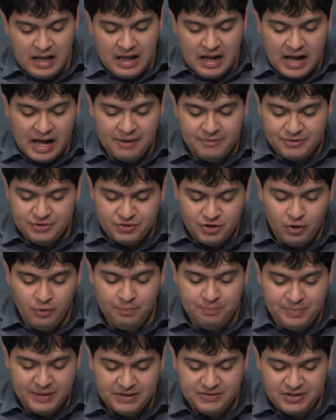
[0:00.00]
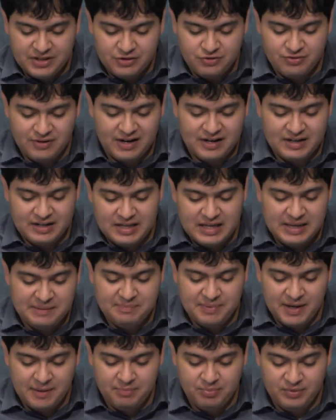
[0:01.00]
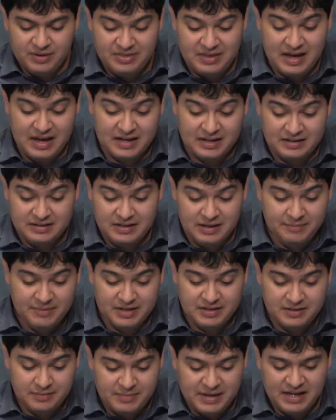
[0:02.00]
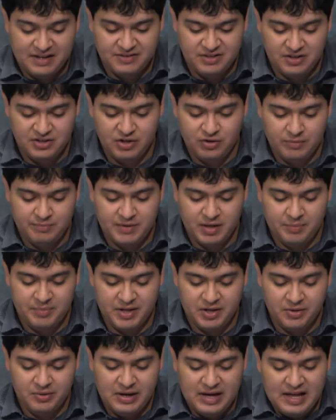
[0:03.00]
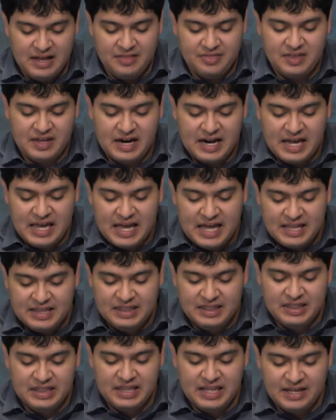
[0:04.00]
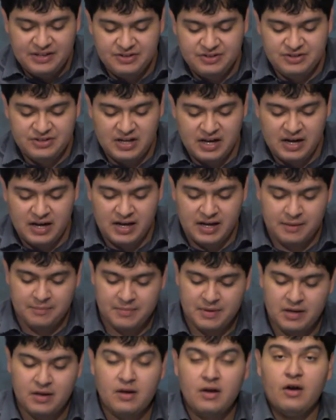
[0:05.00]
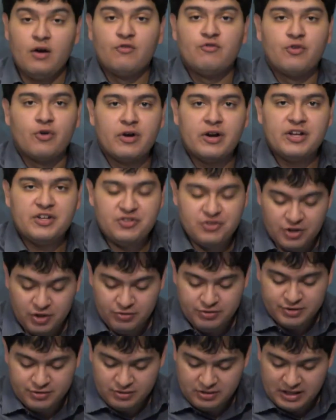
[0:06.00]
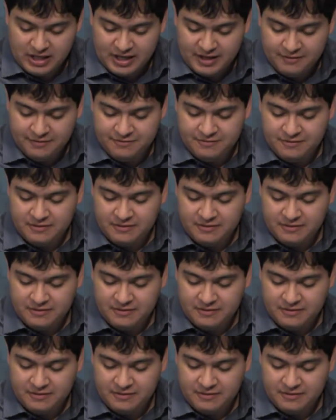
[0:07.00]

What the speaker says: I was so busy trying to keep up with academic demands at UMW that I had less time for a social life.